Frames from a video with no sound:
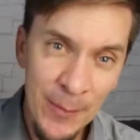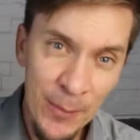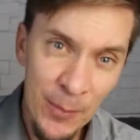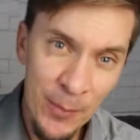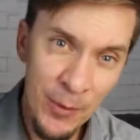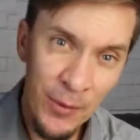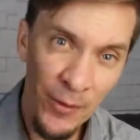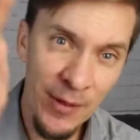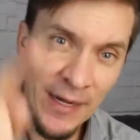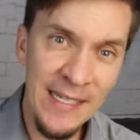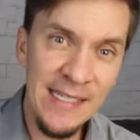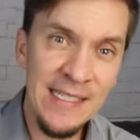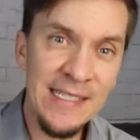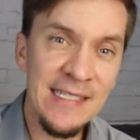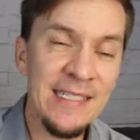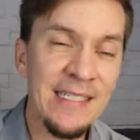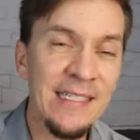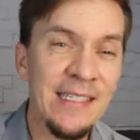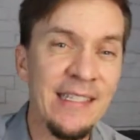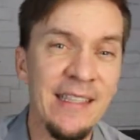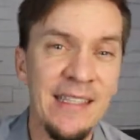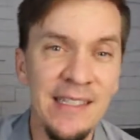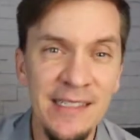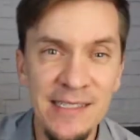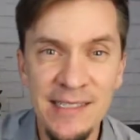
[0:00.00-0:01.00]
press
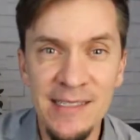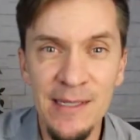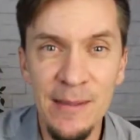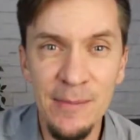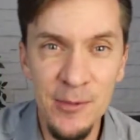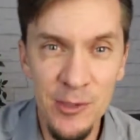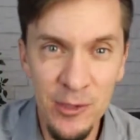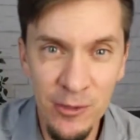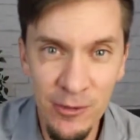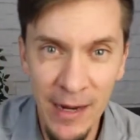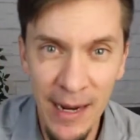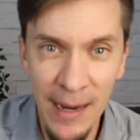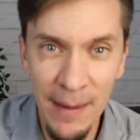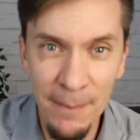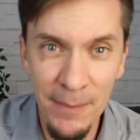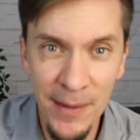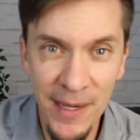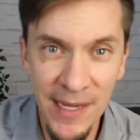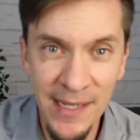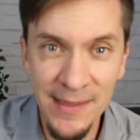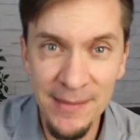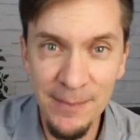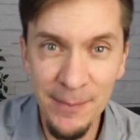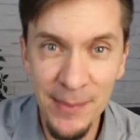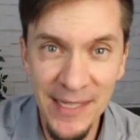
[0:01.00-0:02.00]
the subscribe
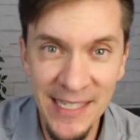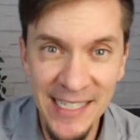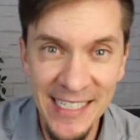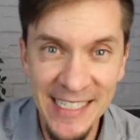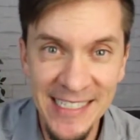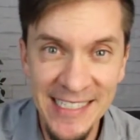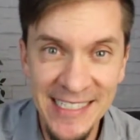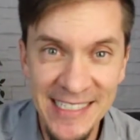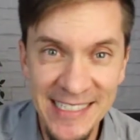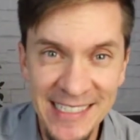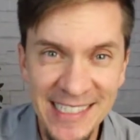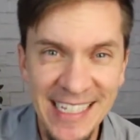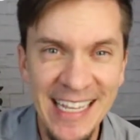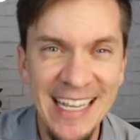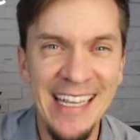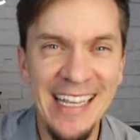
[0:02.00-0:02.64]
button, please.